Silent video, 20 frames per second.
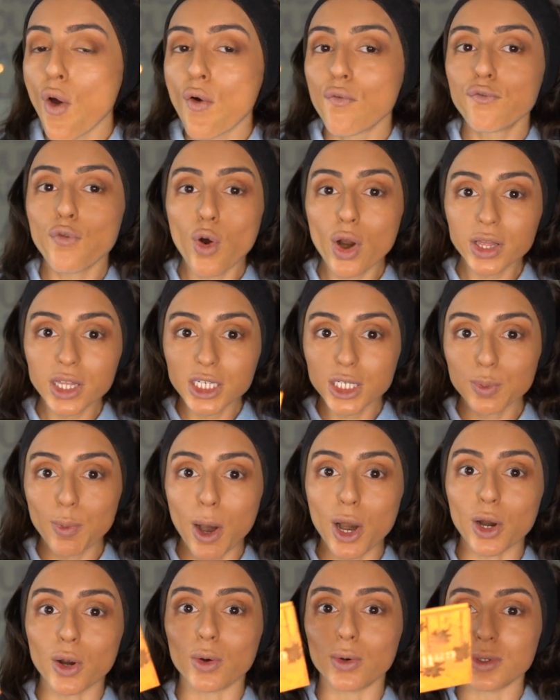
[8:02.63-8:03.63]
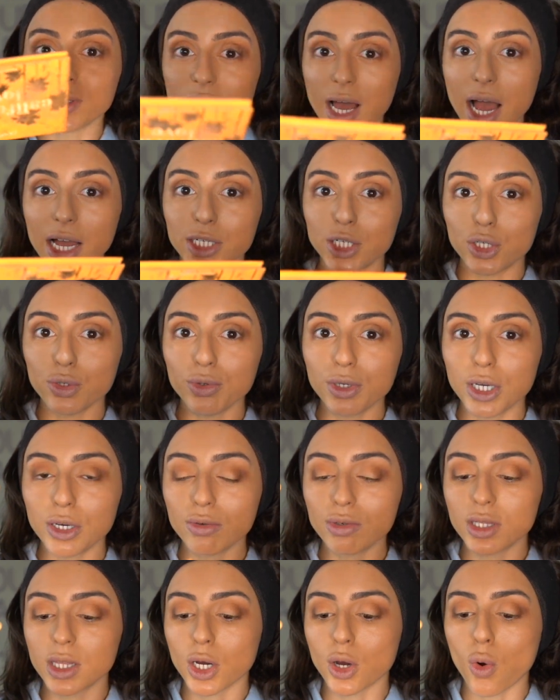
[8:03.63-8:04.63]
For these sparkles, I do
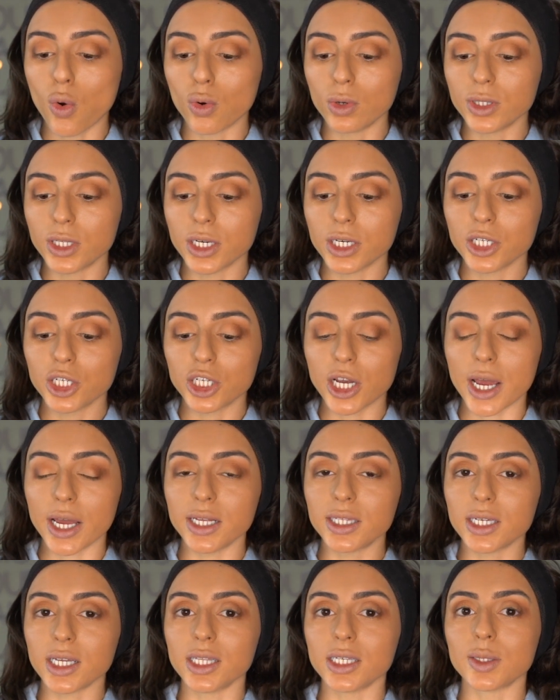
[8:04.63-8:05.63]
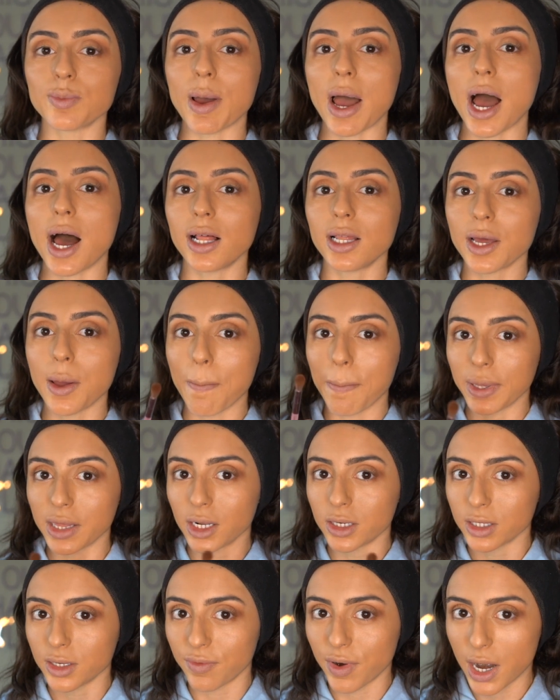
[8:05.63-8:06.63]
use the gold shades in this palette, but
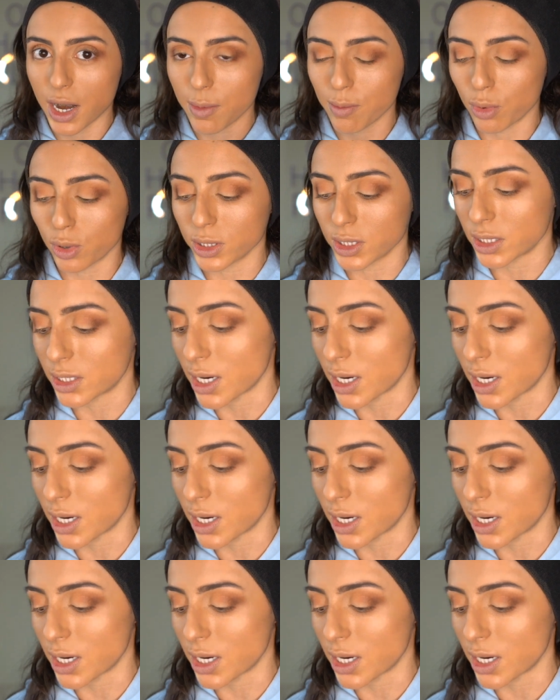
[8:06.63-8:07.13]
there's a very important